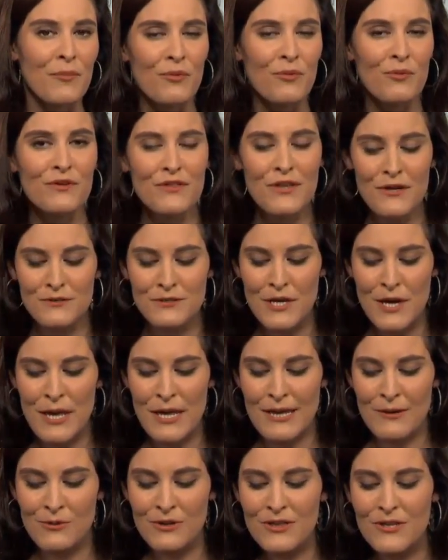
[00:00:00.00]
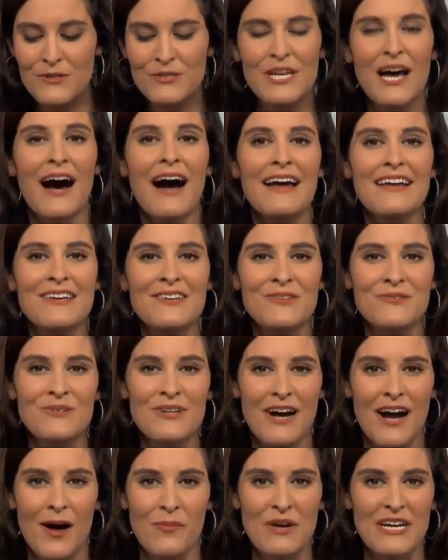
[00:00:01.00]
But with those with those IQ
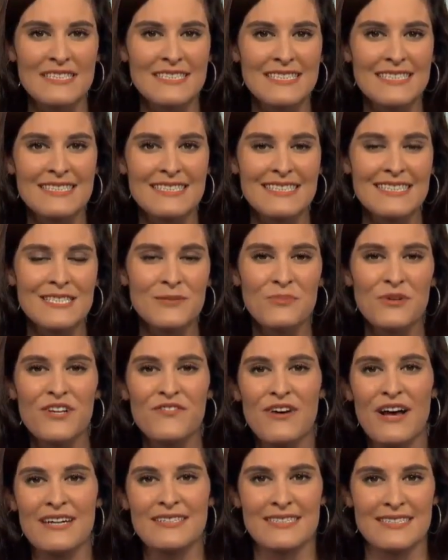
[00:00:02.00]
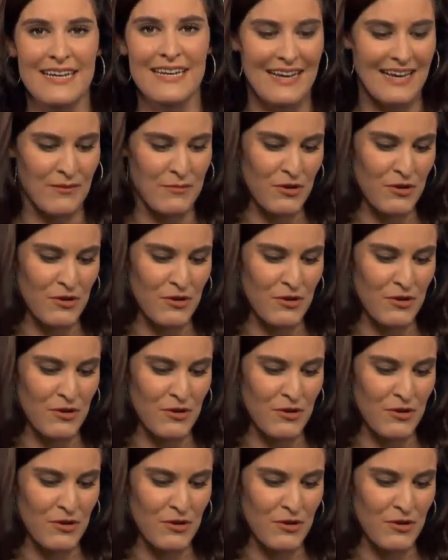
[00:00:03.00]
comments, it's it's pretty fascinating.